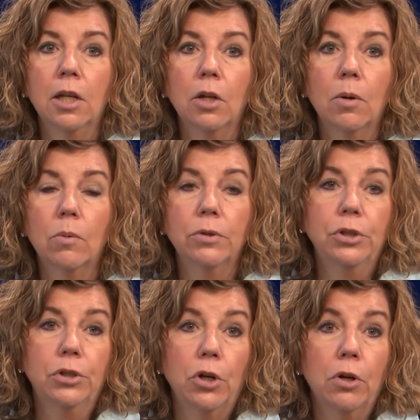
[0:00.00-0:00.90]
it will
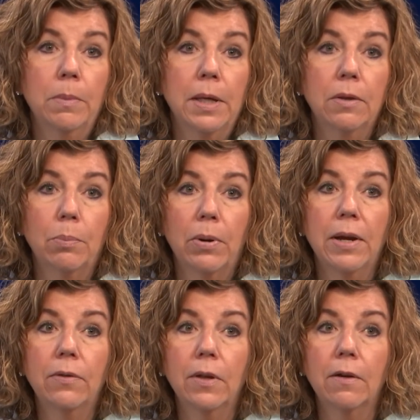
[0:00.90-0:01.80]
determine the
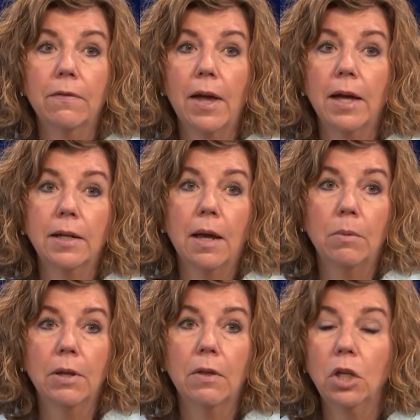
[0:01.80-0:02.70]
pricing of that and
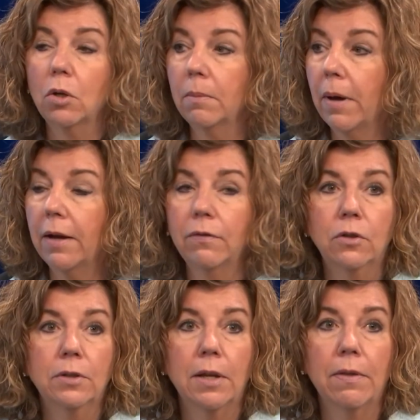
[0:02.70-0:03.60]
how many that you can buy for
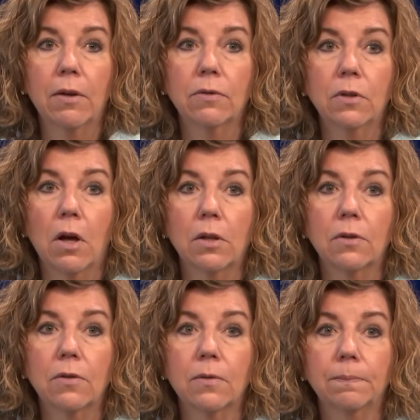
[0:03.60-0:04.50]
your $10,000.